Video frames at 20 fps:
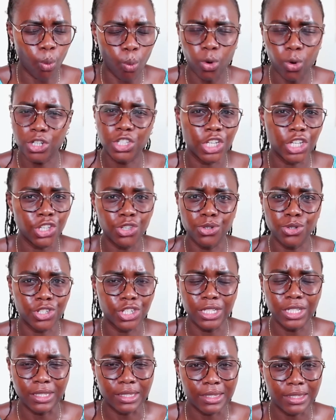washing your
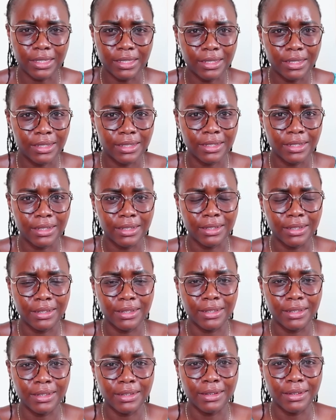sheets.
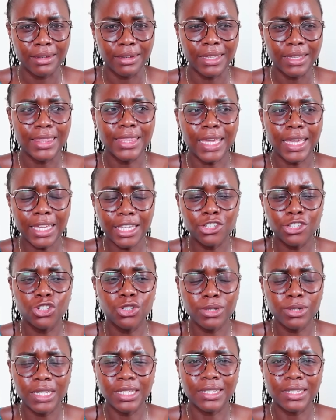The
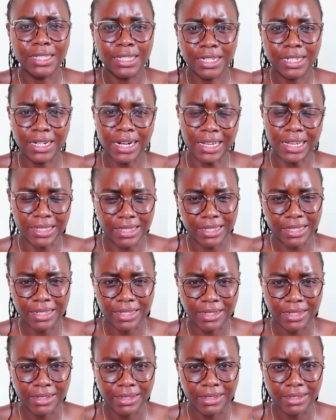issue is
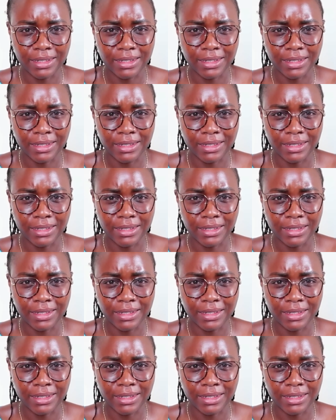trust.